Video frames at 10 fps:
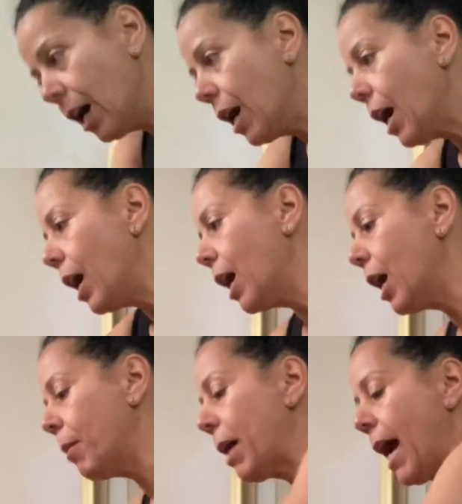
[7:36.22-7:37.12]

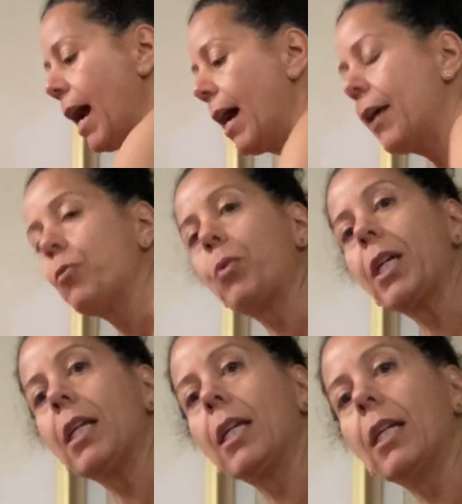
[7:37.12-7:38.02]
and
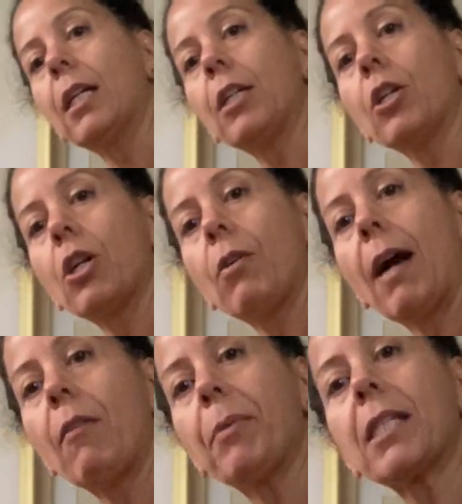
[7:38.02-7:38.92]
we, you know,
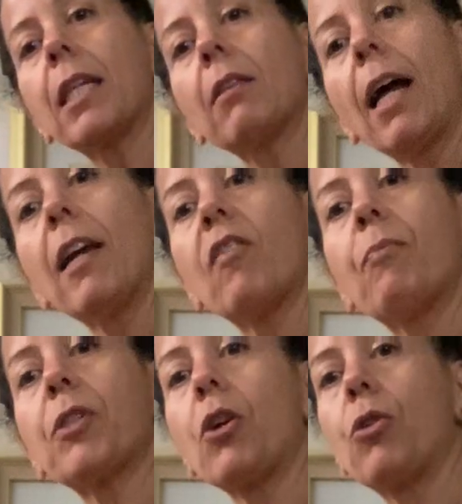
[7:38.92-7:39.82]
have a busy life.
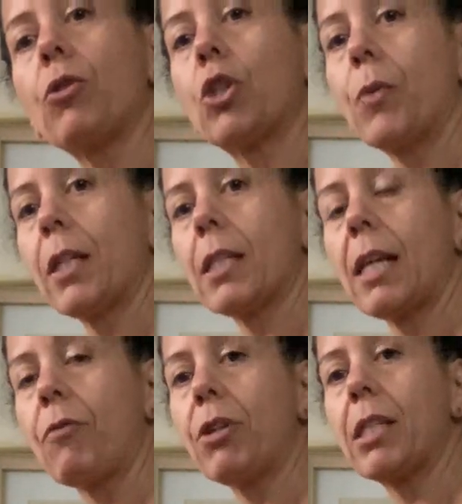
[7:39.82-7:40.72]
So doing this
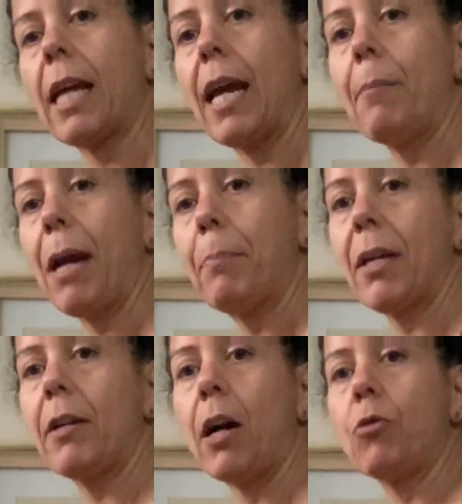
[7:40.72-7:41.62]
every day might be
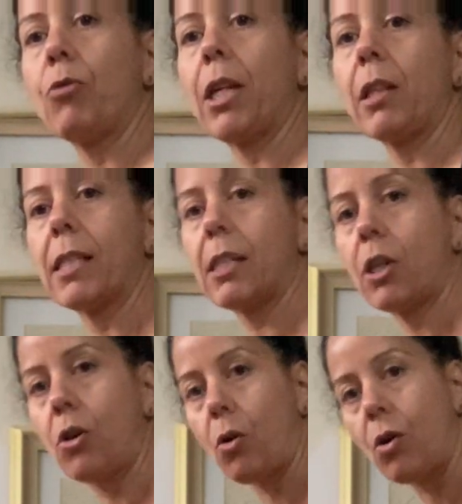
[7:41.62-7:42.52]
an
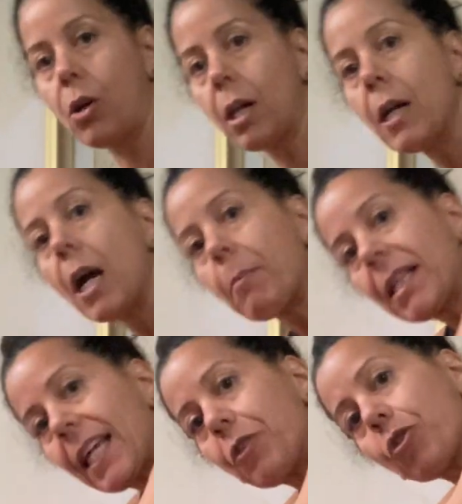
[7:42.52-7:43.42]
unrealistic goal, but
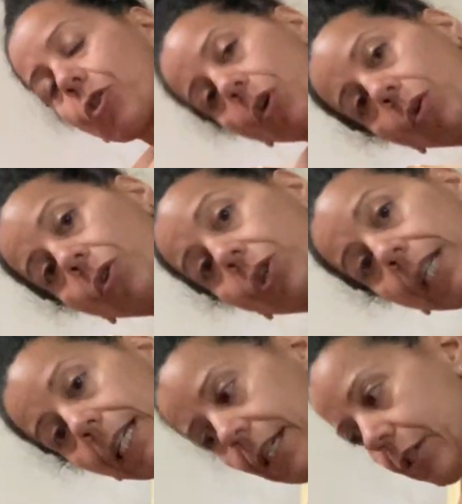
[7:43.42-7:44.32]
then your goal
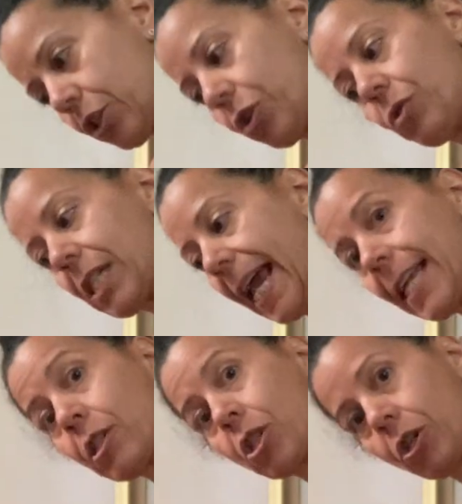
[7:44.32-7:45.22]
is to
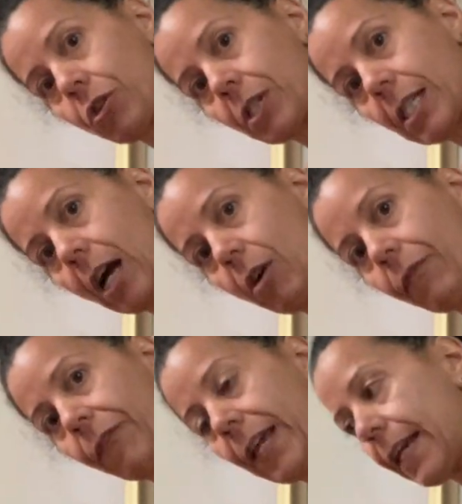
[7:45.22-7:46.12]
tend to
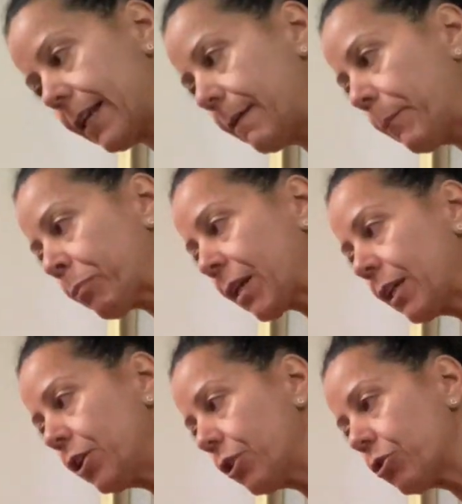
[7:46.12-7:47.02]
yourself in,
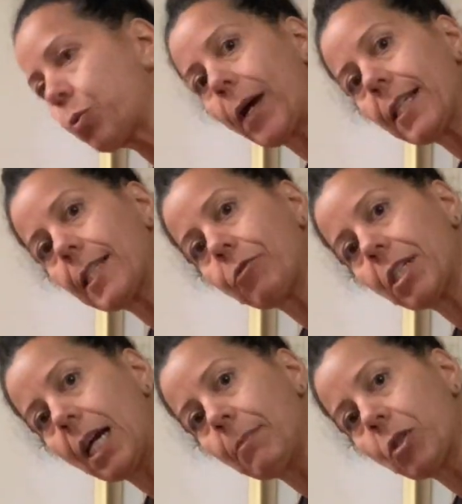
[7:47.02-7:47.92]
you know, 2-3
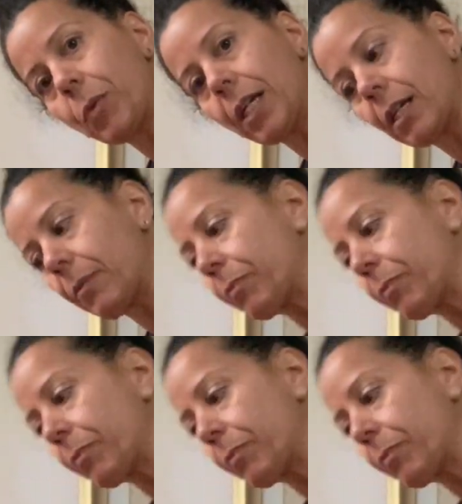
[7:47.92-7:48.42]
times a week.